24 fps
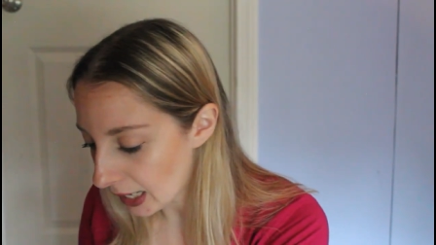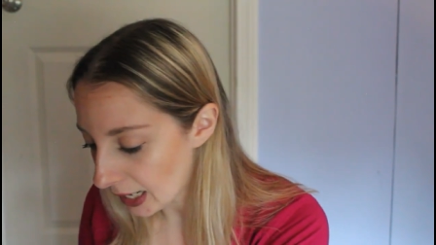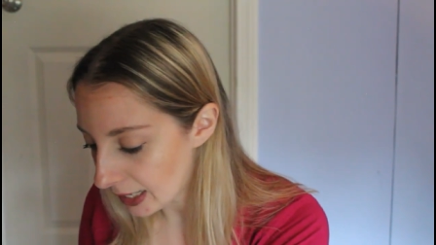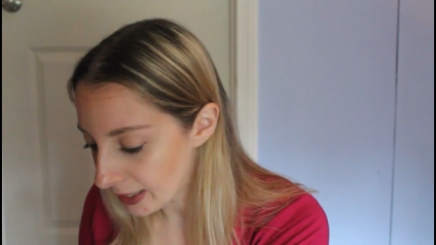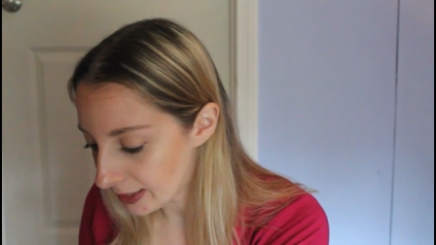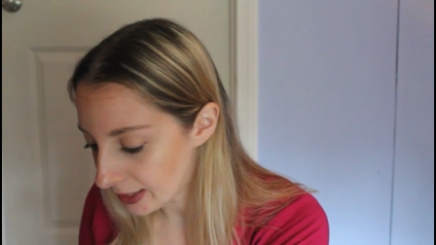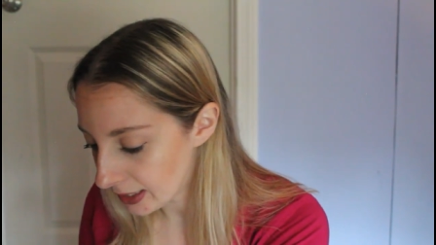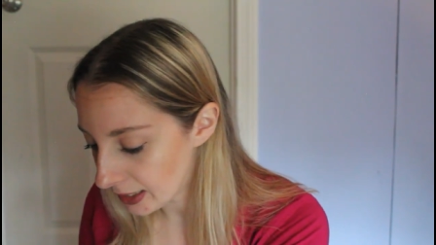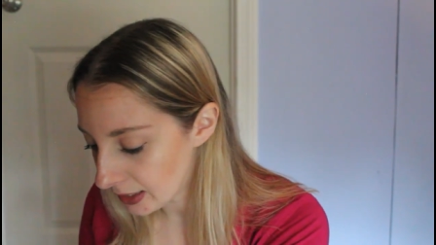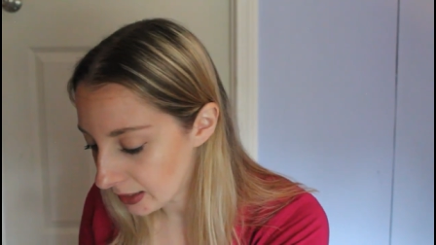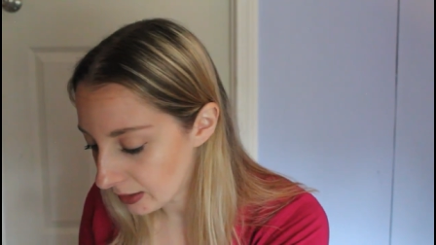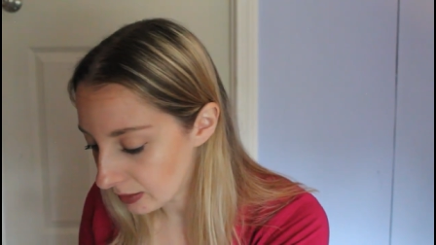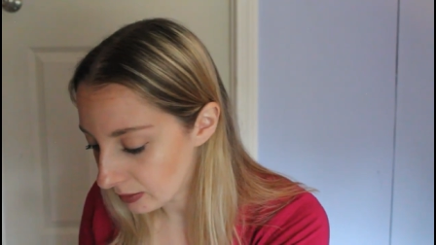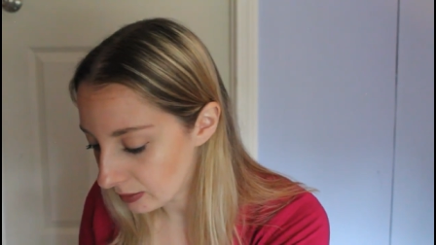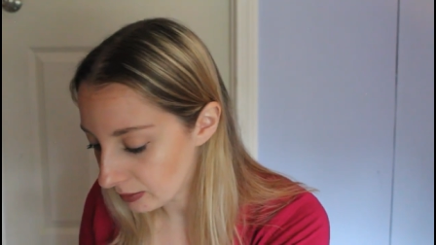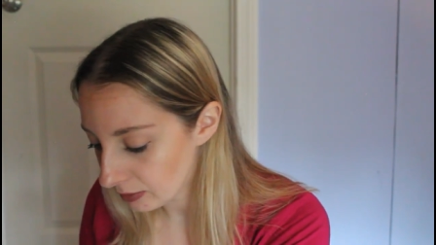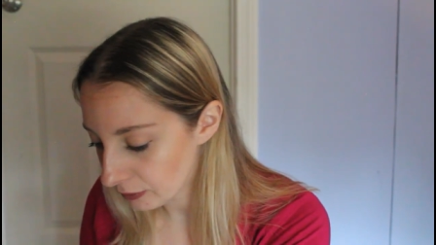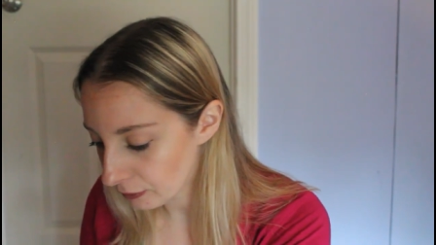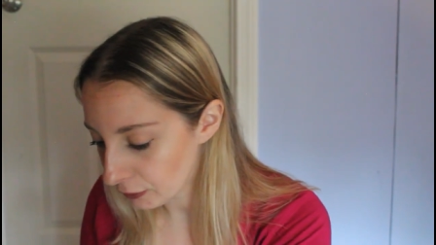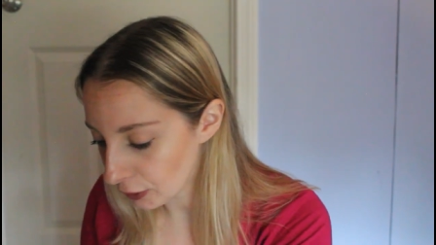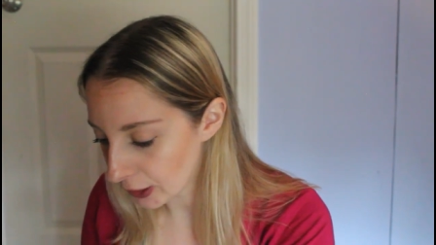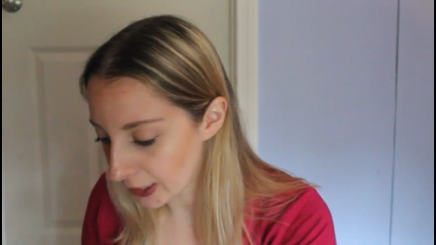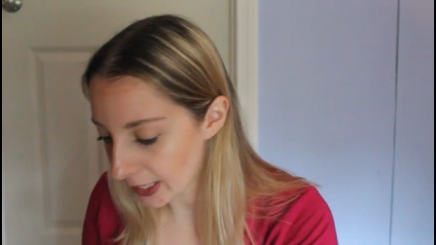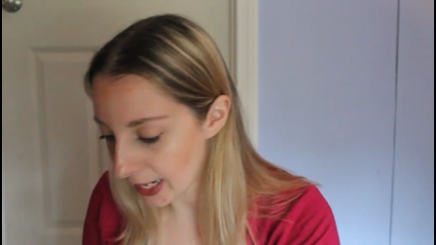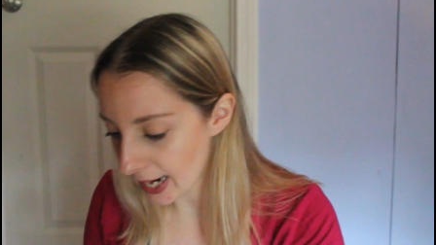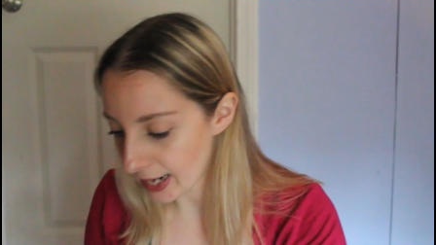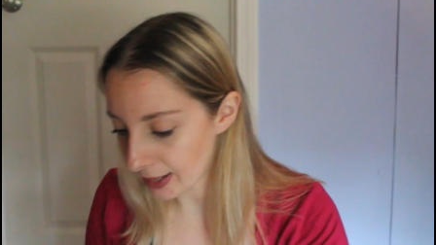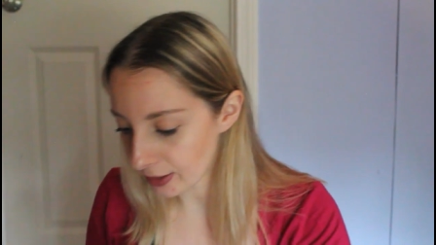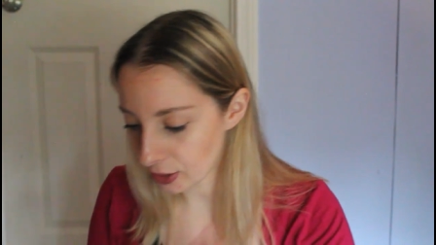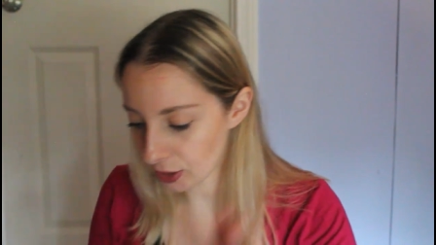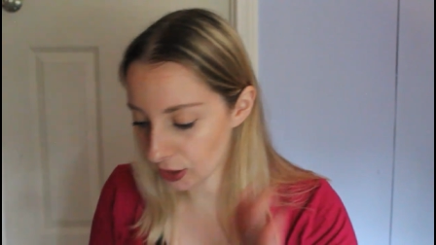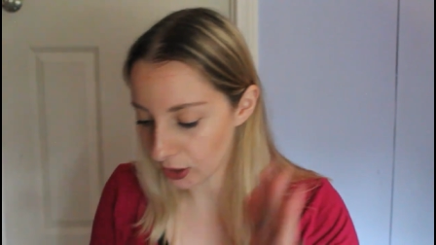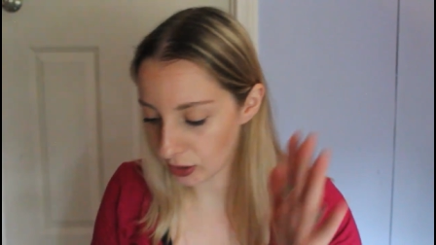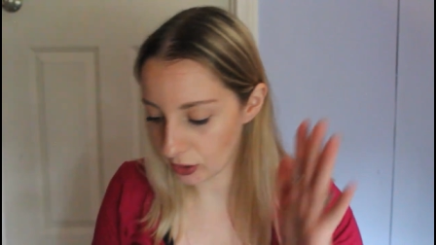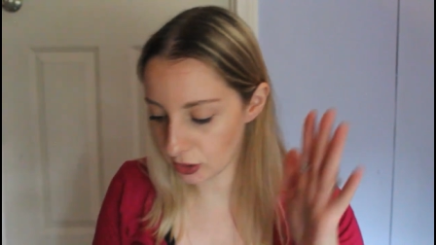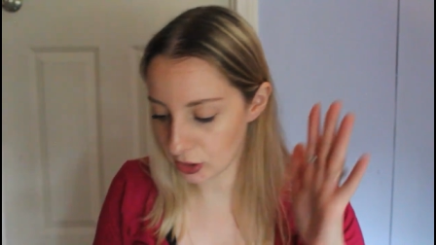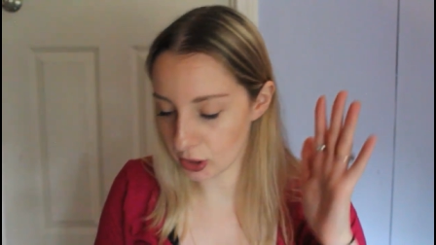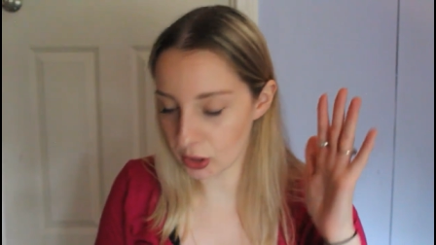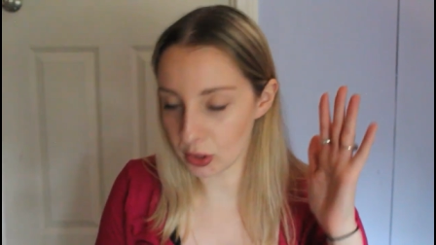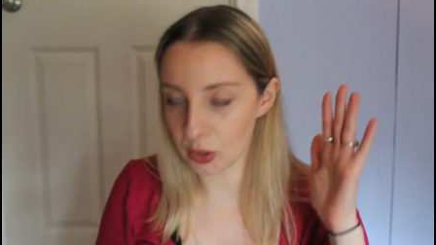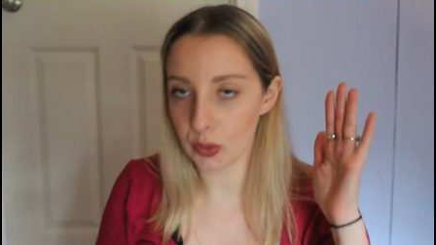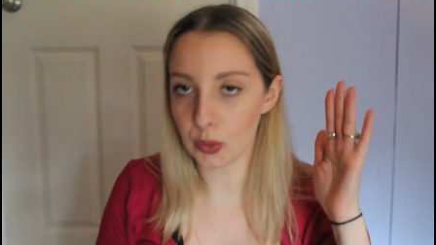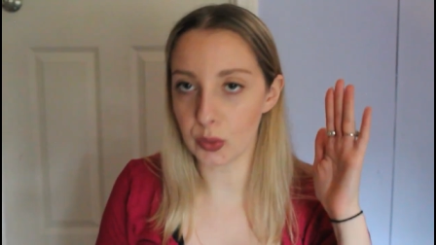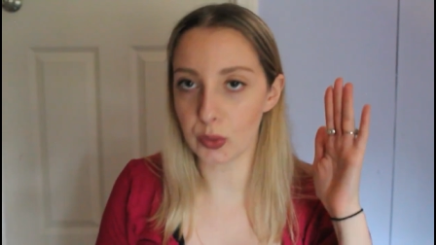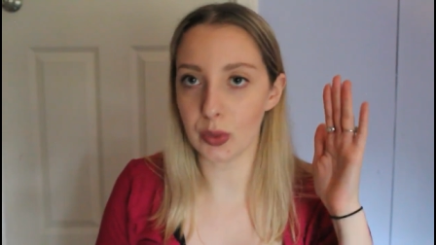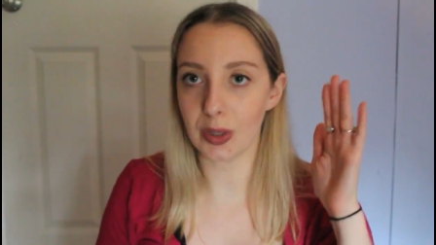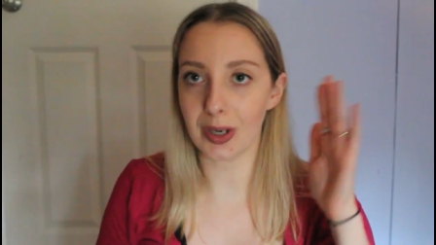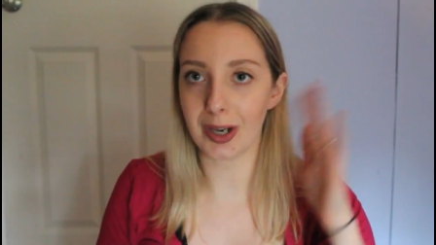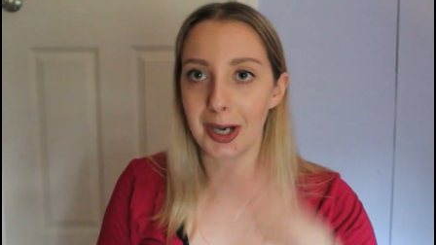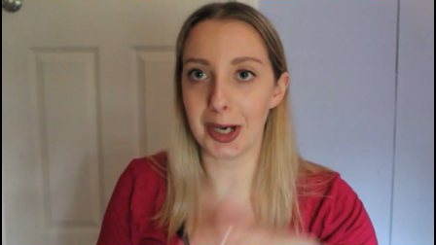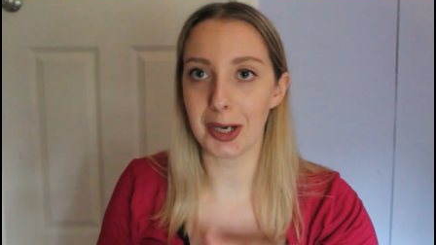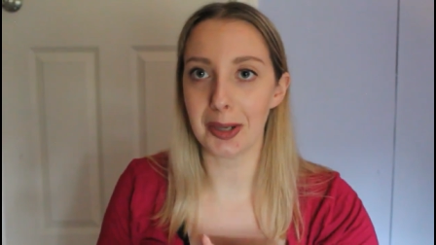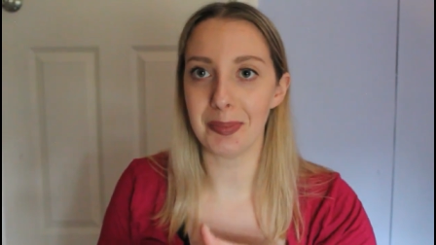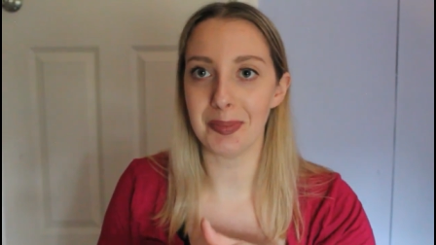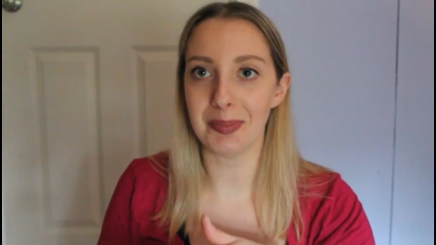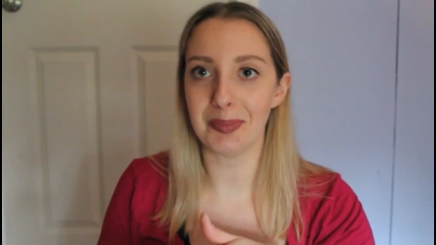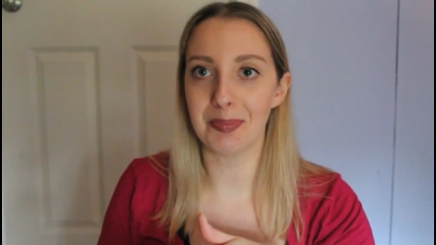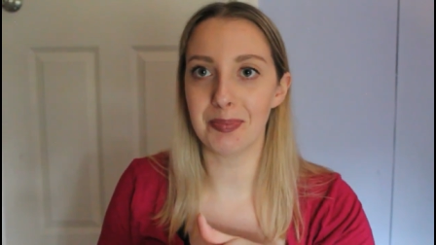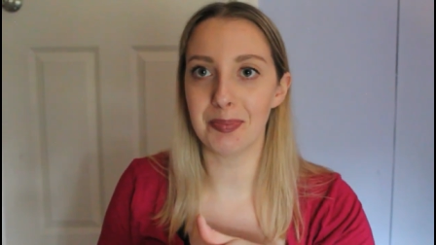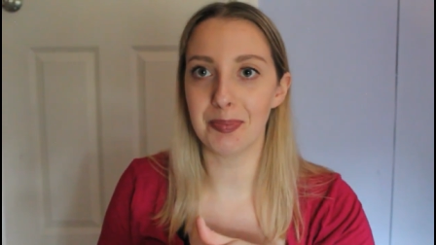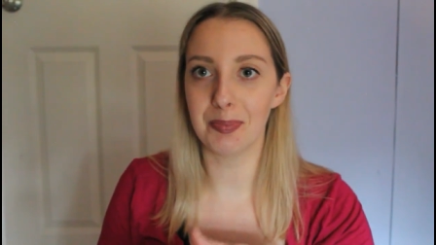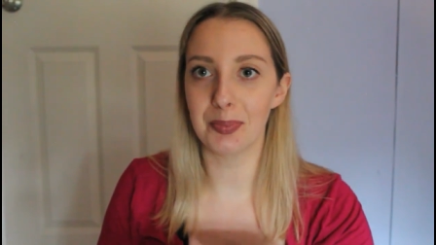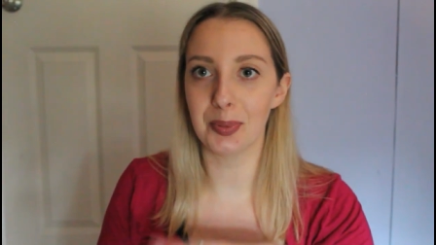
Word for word: I did forget to um,